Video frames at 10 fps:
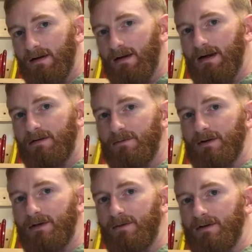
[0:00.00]
Last
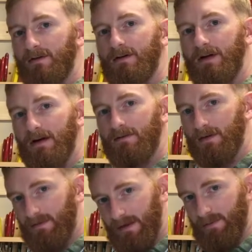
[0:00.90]
week we took care of
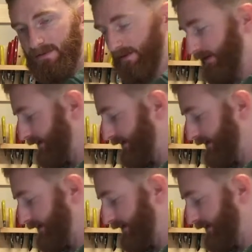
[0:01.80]
our table